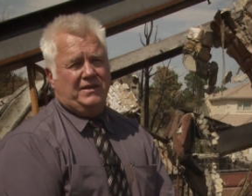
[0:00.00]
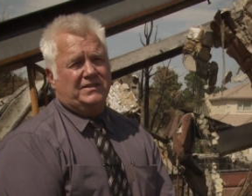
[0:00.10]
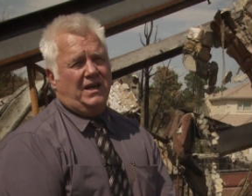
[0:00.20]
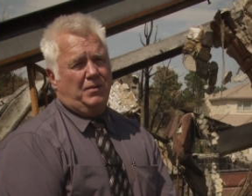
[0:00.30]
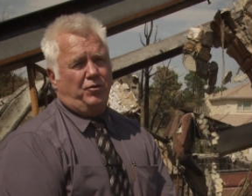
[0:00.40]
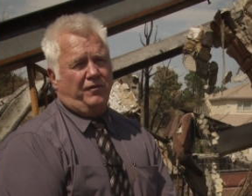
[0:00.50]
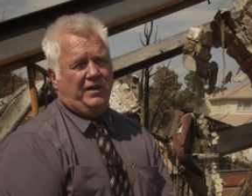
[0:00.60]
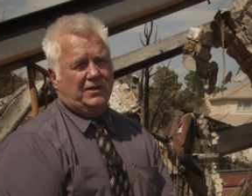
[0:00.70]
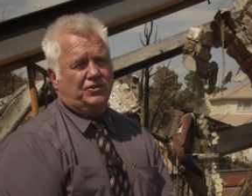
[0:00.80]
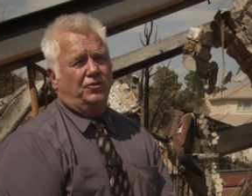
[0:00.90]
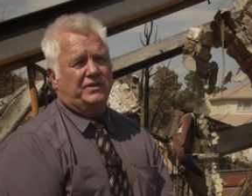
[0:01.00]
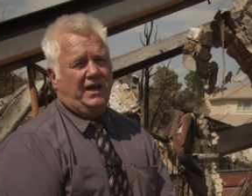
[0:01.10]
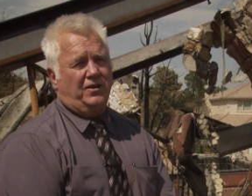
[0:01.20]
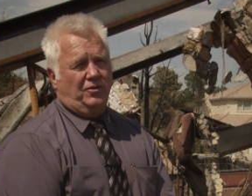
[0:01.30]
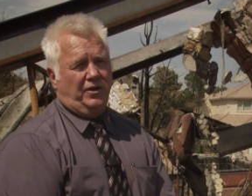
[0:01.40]
a design professional
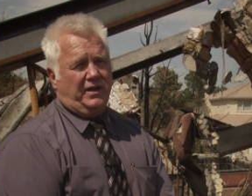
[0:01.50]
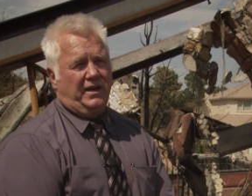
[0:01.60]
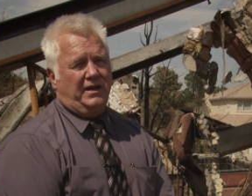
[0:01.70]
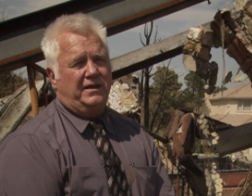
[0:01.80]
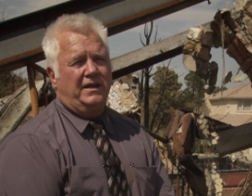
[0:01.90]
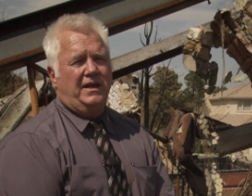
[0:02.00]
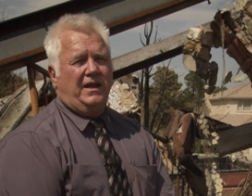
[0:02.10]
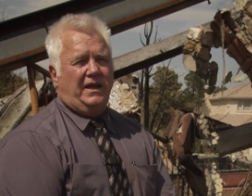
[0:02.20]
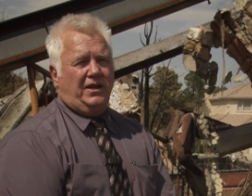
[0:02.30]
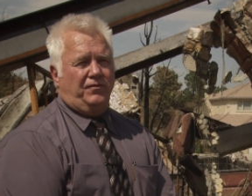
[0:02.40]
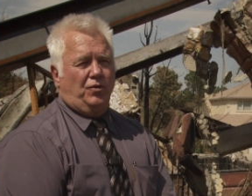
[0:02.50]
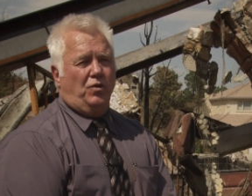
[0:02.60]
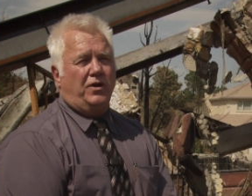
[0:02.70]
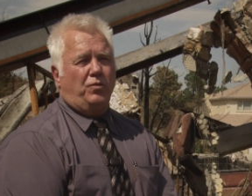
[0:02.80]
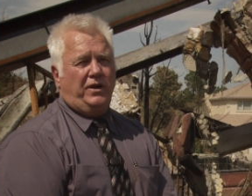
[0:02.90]
take a look at it. If you
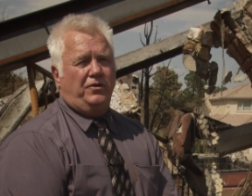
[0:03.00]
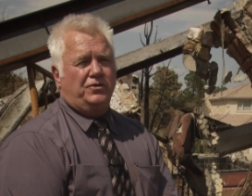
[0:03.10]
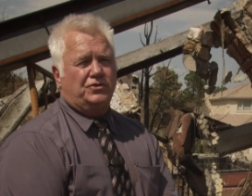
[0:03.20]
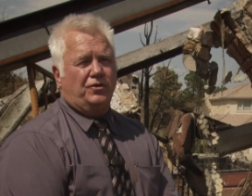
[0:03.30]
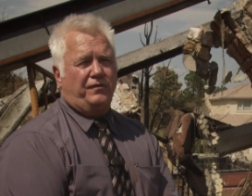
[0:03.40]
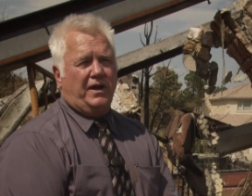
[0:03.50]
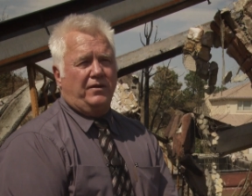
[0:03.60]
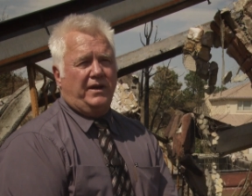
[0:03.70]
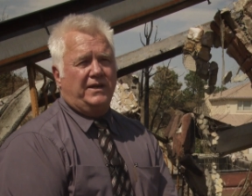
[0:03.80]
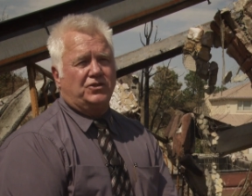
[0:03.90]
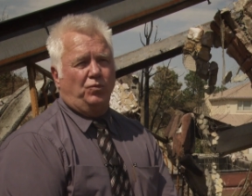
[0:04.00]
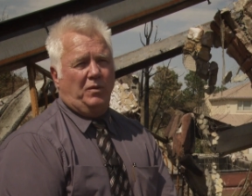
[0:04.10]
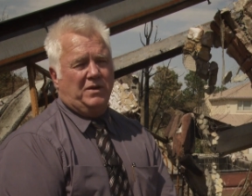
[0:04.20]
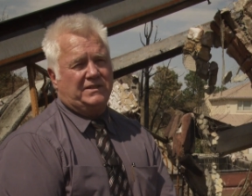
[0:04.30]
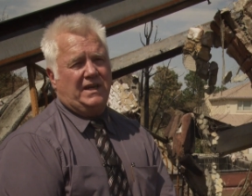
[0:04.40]
want to reuse your foundation,
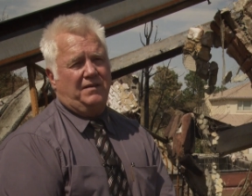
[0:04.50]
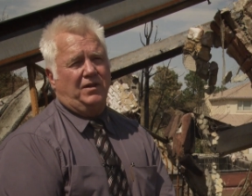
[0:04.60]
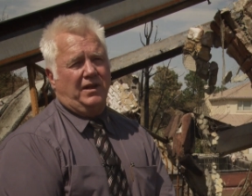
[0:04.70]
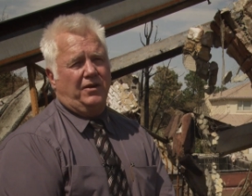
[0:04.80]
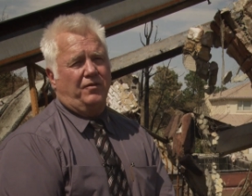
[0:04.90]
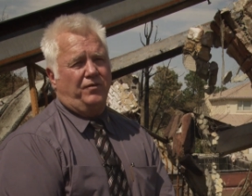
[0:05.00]
we must have a letter